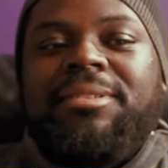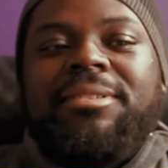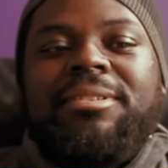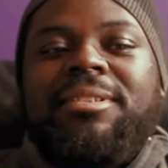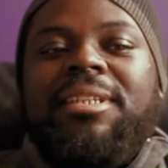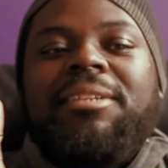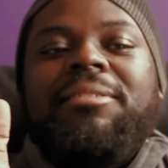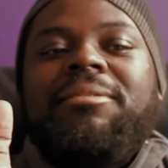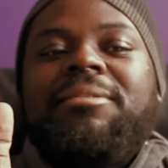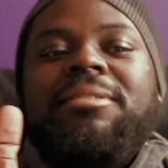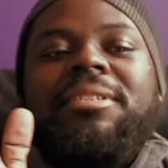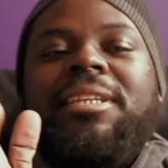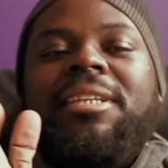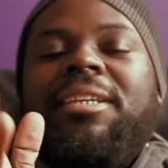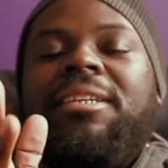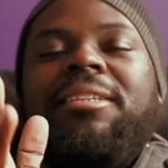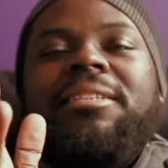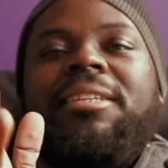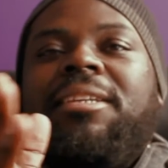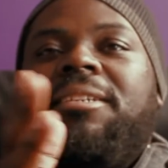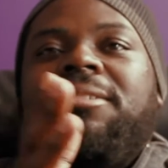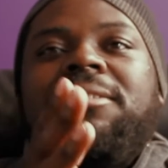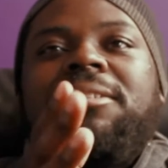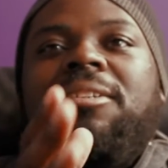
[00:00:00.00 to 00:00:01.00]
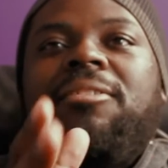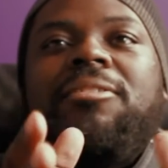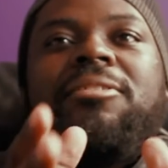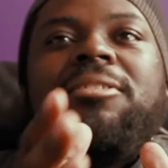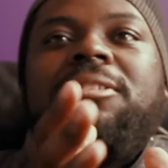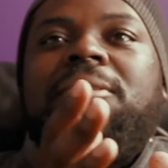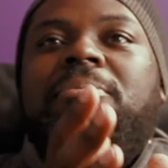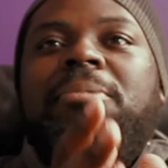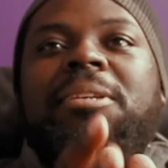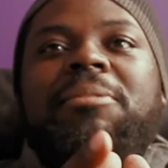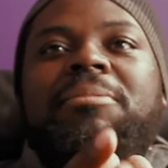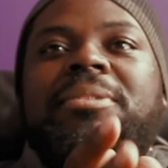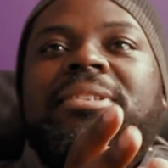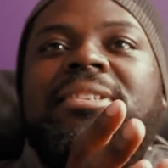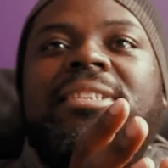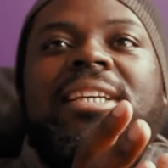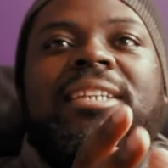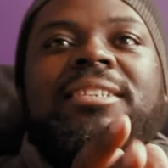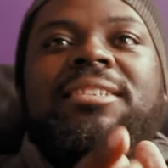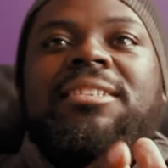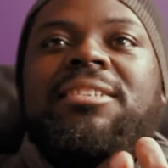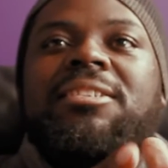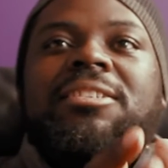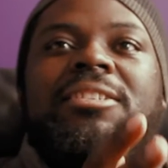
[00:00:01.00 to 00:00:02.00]
there, there, there's going to be
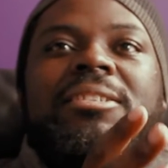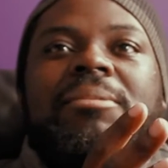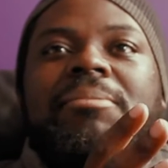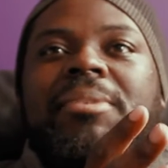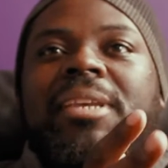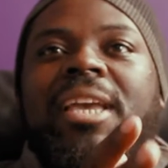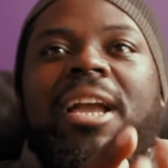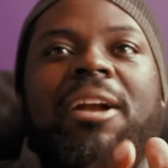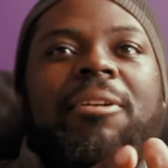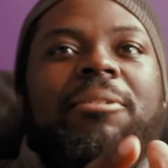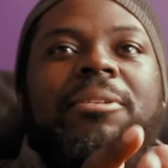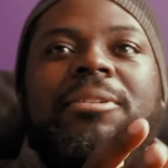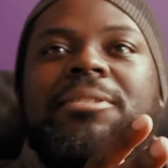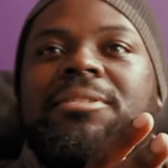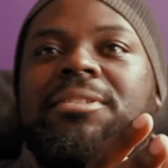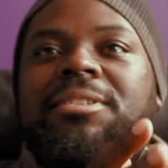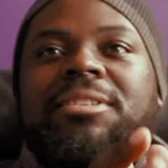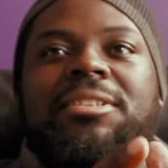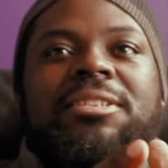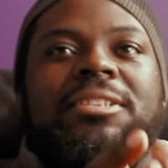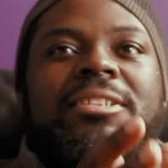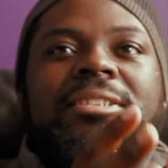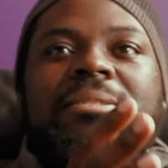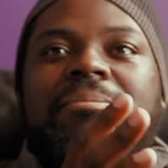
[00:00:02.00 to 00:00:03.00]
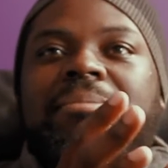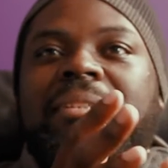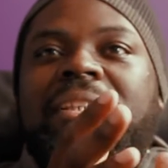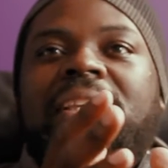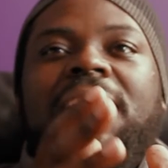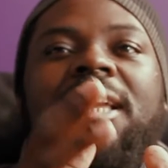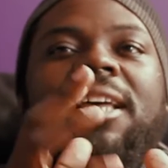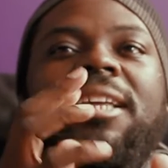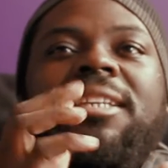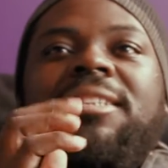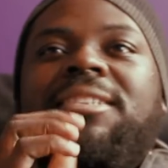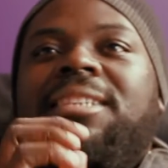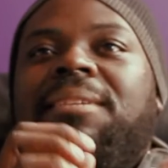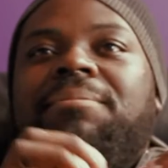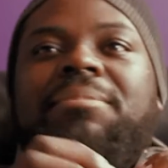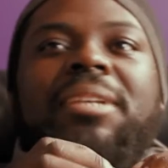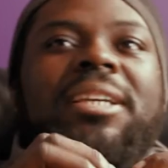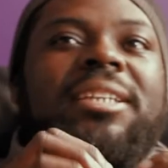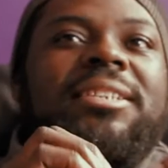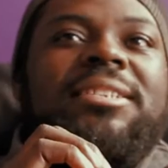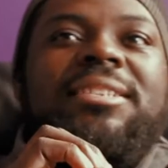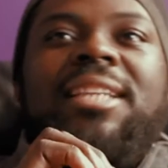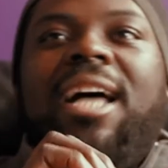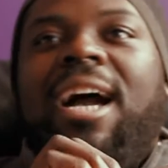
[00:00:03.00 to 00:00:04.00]
mistakes. There's going to be errors. There's going to be
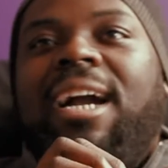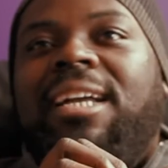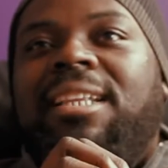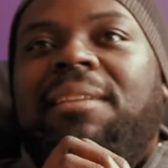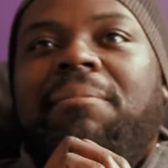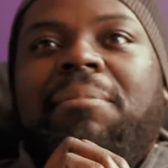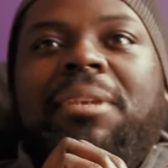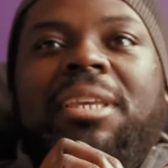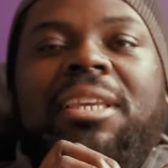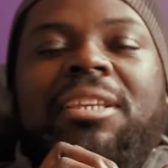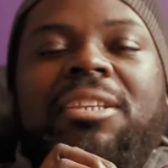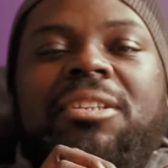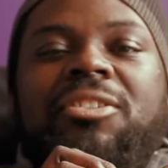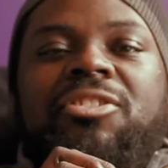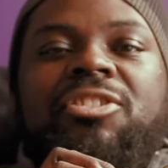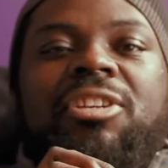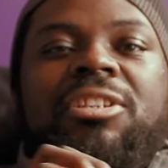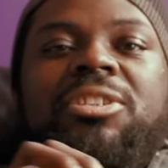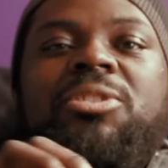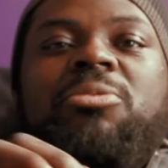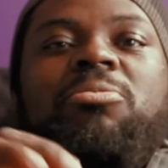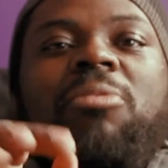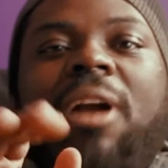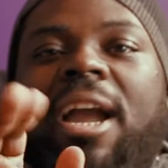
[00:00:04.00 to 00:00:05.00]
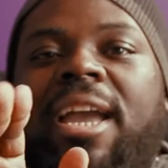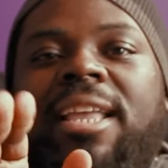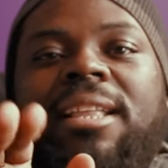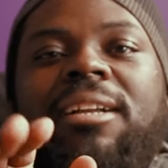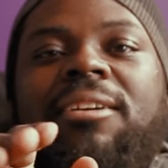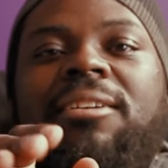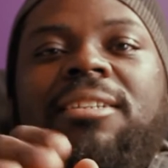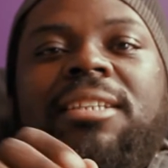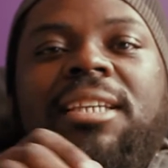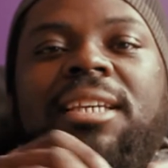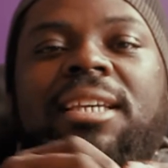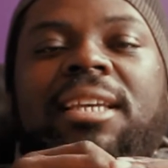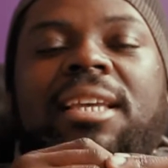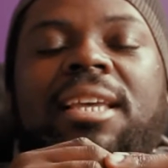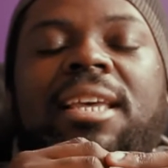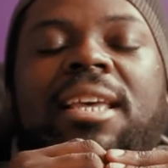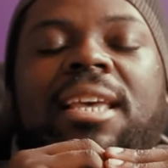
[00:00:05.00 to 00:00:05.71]
something is not going to be just right on it.